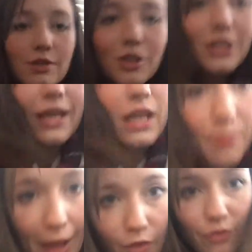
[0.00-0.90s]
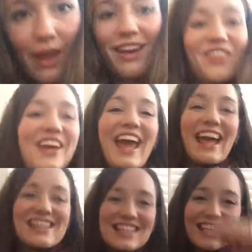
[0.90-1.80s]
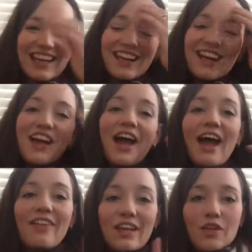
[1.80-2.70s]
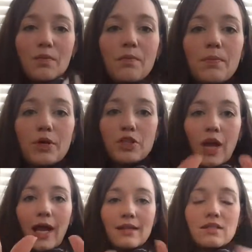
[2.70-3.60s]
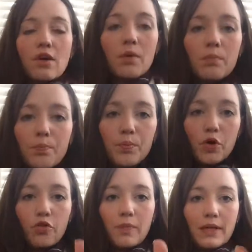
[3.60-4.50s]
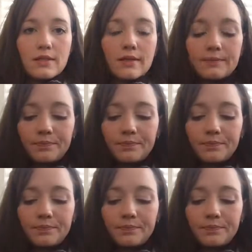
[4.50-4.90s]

You're taking a bow for that if you can't see. And then you push your hands, movement.